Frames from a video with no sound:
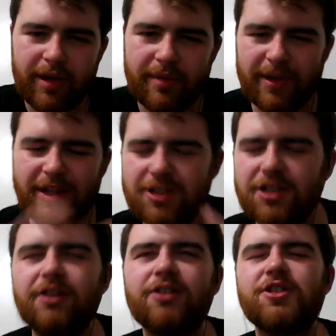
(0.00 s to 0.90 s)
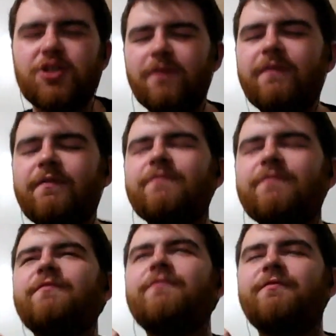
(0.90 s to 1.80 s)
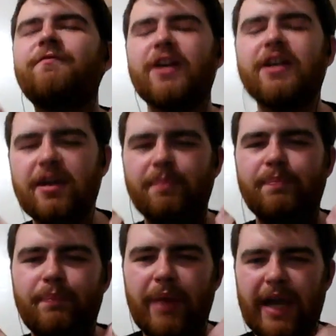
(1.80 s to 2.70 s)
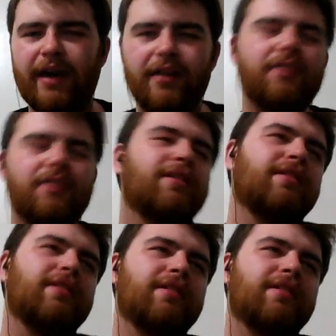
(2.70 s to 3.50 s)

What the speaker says: Yeah, but doesn't it look so fucking bad?